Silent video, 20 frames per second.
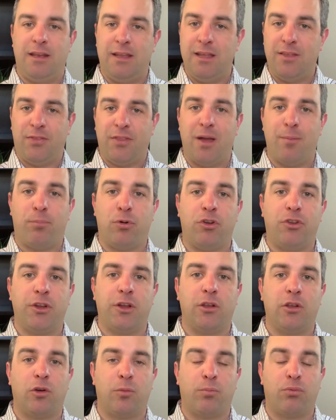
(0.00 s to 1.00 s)
hit that
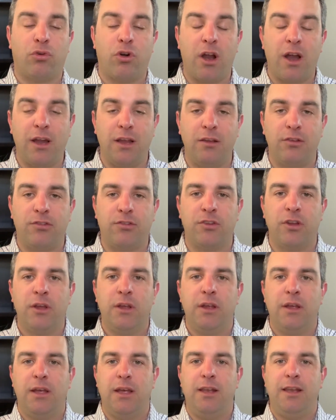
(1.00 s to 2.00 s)
particular price,
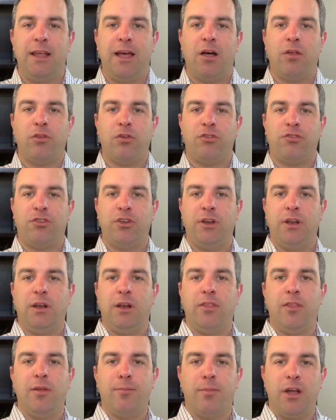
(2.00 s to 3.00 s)
and now they're
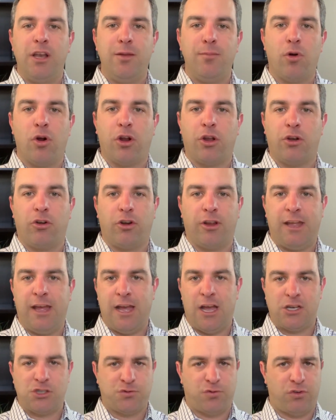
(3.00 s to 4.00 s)
sitting in the money market or
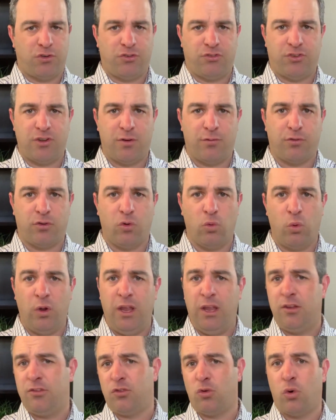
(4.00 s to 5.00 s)
cash for several
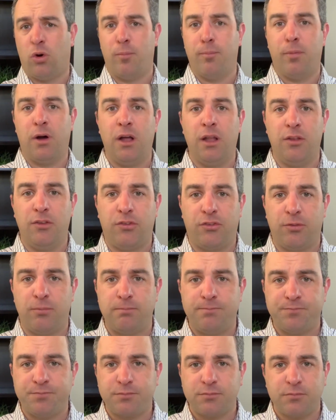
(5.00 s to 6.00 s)
weeks or months,